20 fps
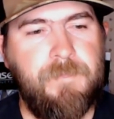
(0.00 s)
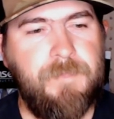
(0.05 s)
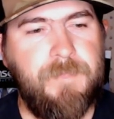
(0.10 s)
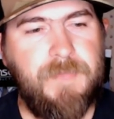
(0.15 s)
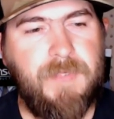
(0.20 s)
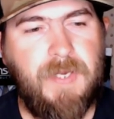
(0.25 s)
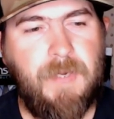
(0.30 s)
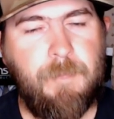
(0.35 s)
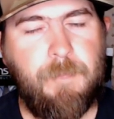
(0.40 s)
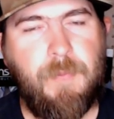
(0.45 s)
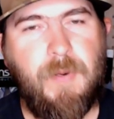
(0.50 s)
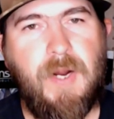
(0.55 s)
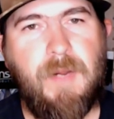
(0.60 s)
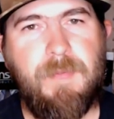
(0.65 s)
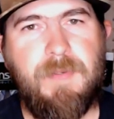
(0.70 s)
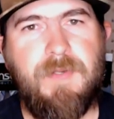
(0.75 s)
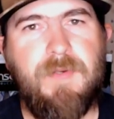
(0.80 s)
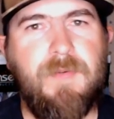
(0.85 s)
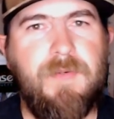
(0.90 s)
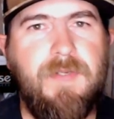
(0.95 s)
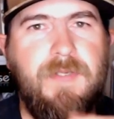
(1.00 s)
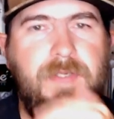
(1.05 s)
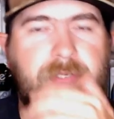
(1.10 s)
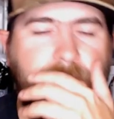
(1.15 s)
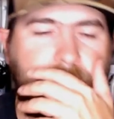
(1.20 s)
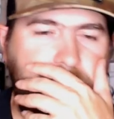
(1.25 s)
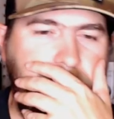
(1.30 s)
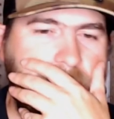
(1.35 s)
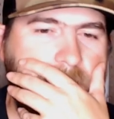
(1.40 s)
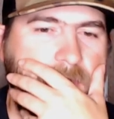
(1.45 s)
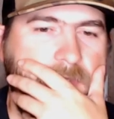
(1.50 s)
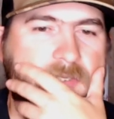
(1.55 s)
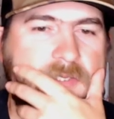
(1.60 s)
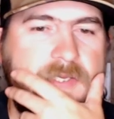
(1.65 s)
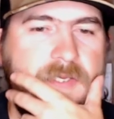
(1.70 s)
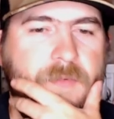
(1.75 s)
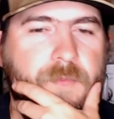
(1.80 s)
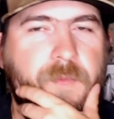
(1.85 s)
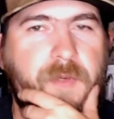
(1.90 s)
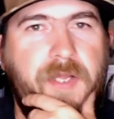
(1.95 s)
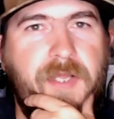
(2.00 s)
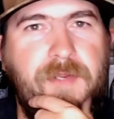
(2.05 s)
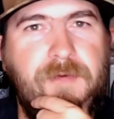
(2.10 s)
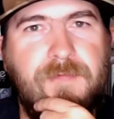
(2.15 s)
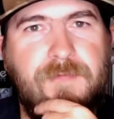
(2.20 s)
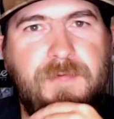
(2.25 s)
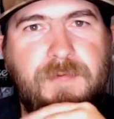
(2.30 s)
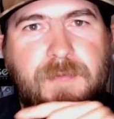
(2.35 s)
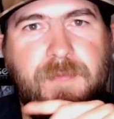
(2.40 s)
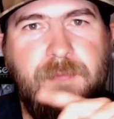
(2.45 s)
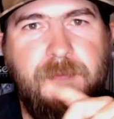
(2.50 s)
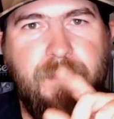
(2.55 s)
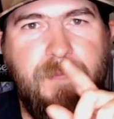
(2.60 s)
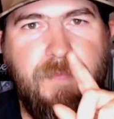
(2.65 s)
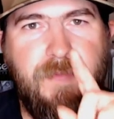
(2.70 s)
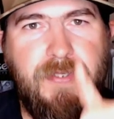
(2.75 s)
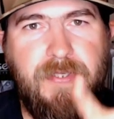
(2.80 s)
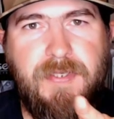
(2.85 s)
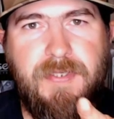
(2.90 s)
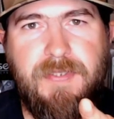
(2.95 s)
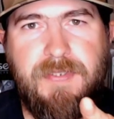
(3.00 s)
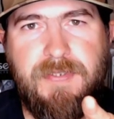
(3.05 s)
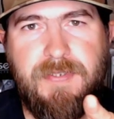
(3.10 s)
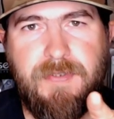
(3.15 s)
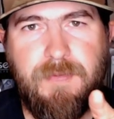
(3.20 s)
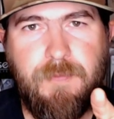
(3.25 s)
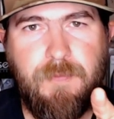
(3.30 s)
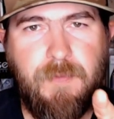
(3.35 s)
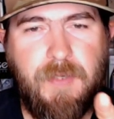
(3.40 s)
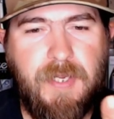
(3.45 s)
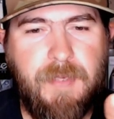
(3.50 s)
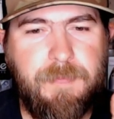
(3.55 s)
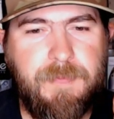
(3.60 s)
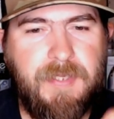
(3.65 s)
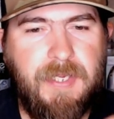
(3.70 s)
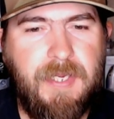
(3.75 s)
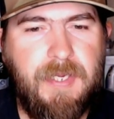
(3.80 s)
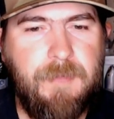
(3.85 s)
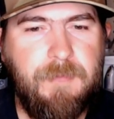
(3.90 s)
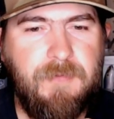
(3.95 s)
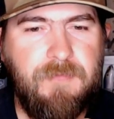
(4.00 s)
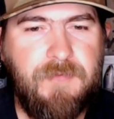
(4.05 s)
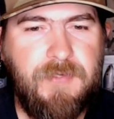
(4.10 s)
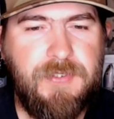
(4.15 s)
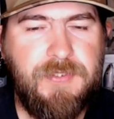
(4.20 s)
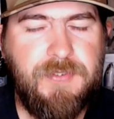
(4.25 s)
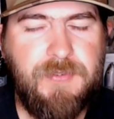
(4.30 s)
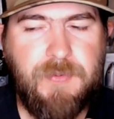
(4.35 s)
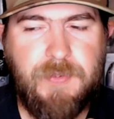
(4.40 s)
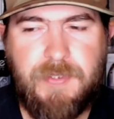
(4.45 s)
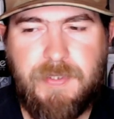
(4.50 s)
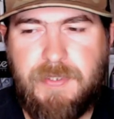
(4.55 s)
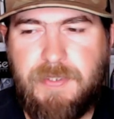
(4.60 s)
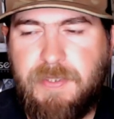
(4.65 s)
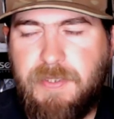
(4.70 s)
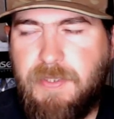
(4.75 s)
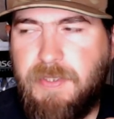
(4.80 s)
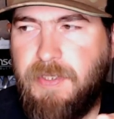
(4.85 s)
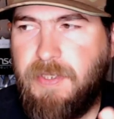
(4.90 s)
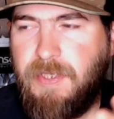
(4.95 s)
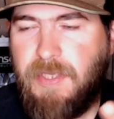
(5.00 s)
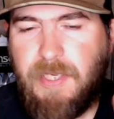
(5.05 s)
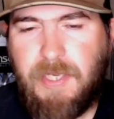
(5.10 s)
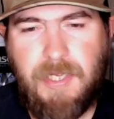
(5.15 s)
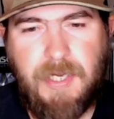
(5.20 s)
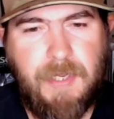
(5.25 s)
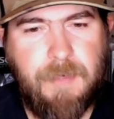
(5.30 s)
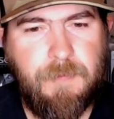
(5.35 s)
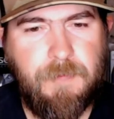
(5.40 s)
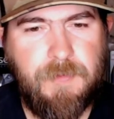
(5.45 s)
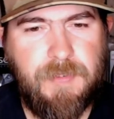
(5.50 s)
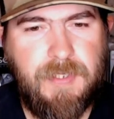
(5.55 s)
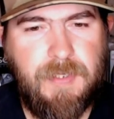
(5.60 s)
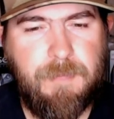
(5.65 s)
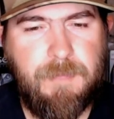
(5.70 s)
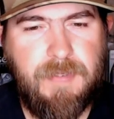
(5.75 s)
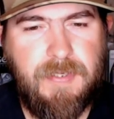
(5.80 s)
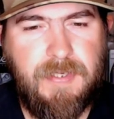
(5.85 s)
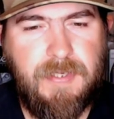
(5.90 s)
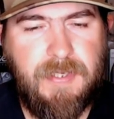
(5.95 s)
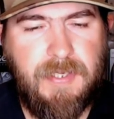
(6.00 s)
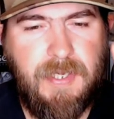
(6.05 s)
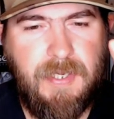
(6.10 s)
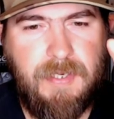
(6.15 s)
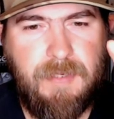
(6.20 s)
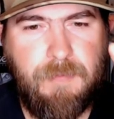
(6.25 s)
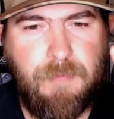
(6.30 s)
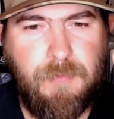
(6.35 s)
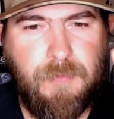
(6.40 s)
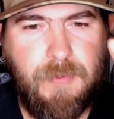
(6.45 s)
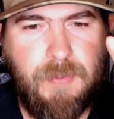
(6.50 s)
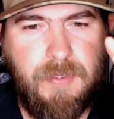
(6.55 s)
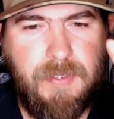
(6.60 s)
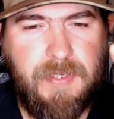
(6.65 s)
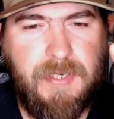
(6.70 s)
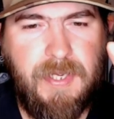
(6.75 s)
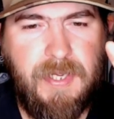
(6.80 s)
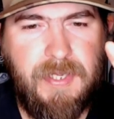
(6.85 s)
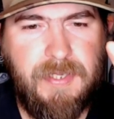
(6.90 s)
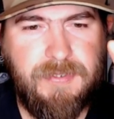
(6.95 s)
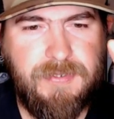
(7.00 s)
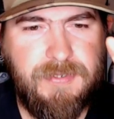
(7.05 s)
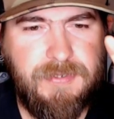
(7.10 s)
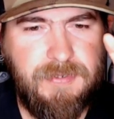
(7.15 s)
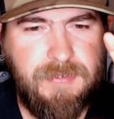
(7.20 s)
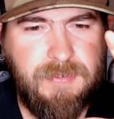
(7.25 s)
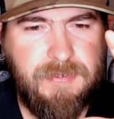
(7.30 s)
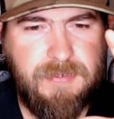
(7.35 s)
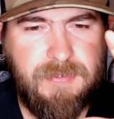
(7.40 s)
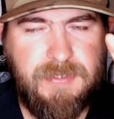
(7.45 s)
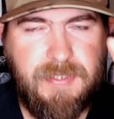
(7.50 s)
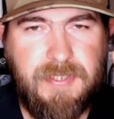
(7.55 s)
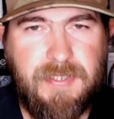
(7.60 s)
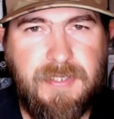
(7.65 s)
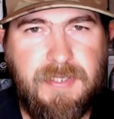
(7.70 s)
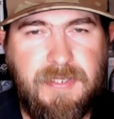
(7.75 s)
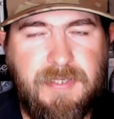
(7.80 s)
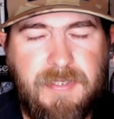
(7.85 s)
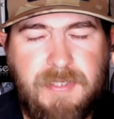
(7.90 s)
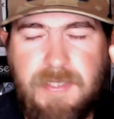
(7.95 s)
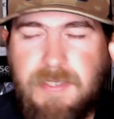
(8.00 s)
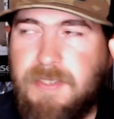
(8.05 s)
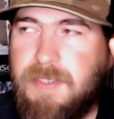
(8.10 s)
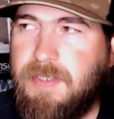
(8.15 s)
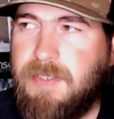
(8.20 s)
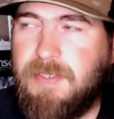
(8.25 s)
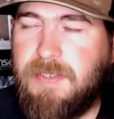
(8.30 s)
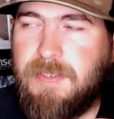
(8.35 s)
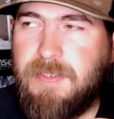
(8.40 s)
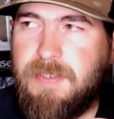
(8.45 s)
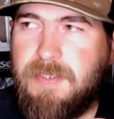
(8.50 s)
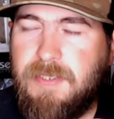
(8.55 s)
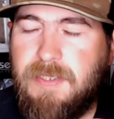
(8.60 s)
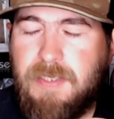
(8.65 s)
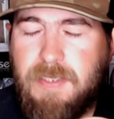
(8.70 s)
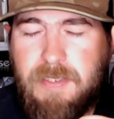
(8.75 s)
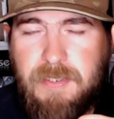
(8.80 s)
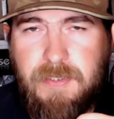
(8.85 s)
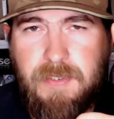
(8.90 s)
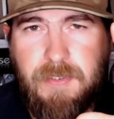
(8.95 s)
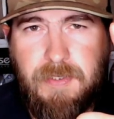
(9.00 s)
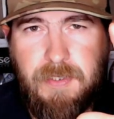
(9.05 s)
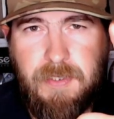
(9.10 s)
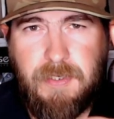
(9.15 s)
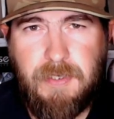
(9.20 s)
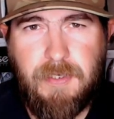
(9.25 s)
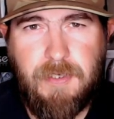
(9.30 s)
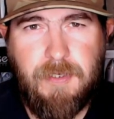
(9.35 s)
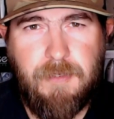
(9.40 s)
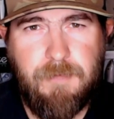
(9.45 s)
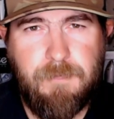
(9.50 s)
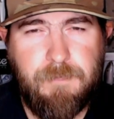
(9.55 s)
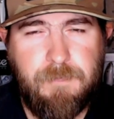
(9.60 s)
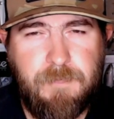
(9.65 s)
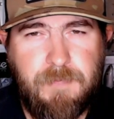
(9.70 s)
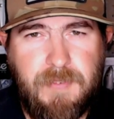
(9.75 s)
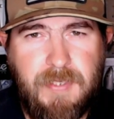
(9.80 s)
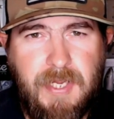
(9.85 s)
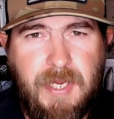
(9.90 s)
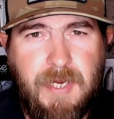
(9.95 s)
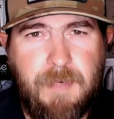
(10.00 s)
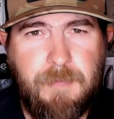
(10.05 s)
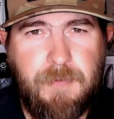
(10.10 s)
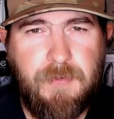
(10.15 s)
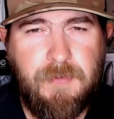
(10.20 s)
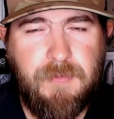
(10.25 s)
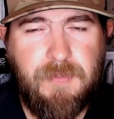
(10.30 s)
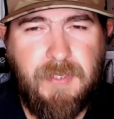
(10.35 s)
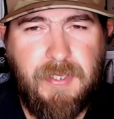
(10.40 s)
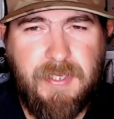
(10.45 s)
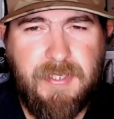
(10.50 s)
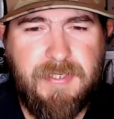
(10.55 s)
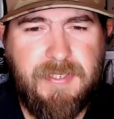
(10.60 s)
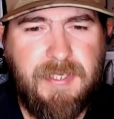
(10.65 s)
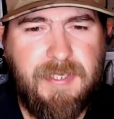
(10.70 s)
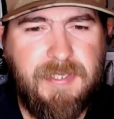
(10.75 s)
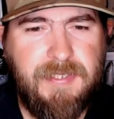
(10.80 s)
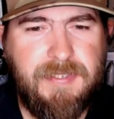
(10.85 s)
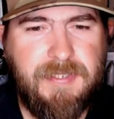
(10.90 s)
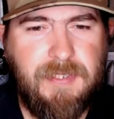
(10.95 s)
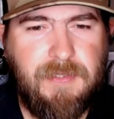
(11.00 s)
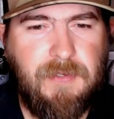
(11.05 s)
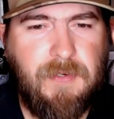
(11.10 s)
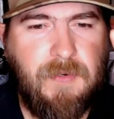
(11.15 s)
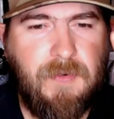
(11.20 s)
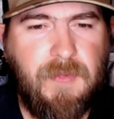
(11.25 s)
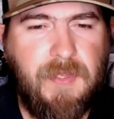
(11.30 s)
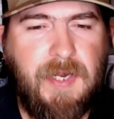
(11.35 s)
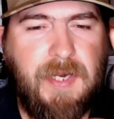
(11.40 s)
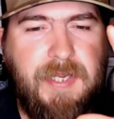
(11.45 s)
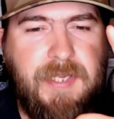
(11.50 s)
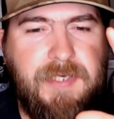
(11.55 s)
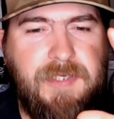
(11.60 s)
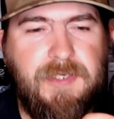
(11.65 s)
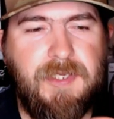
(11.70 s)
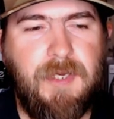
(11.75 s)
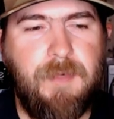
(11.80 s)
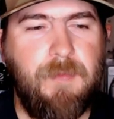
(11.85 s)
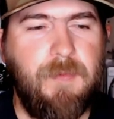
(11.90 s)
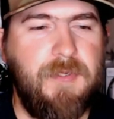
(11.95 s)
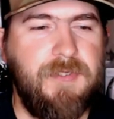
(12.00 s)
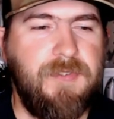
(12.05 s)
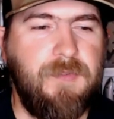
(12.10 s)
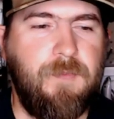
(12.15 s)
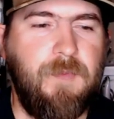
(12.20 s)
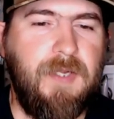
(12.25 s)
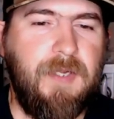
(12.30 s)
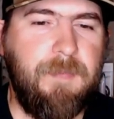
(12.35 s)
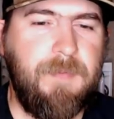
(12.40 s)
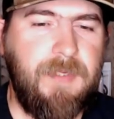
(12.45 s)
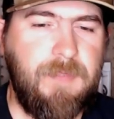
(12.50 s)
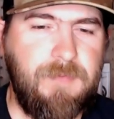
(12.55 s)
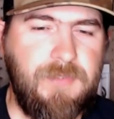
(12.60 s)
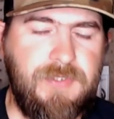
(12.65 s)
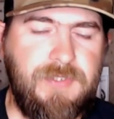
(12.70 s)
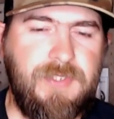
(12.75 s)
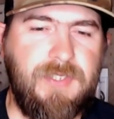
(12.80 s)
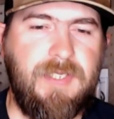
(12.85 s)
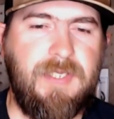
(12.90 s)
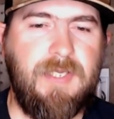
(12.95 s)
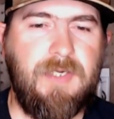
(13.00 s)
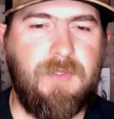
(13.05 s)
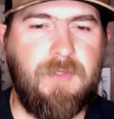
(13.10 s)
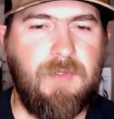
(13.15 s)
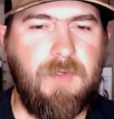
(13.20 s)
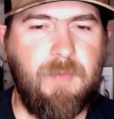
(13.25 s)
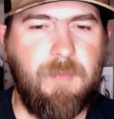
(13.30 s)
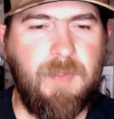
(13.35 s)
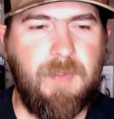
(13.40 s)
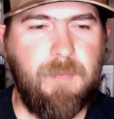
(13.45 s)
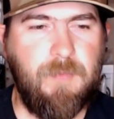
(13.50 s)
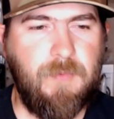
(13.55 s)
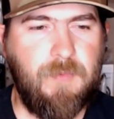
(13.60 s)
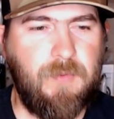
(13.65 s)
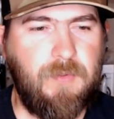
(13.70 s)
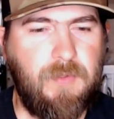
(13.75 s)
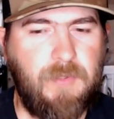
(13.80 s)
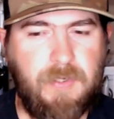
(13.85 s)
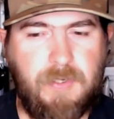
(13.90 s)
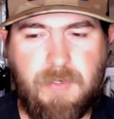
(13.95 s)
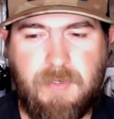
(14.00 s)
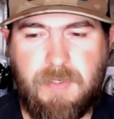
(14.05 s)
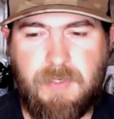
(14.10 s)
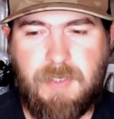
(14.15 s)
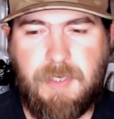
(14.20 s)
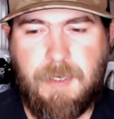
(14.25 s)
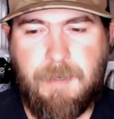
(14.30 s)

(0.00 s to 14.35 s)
I'm probably going to get away from these webcam eventually, and I'm going to get me a really nice D Um, camera, like a D S L R that I can double as a webcam, just to get a little bit more clarity,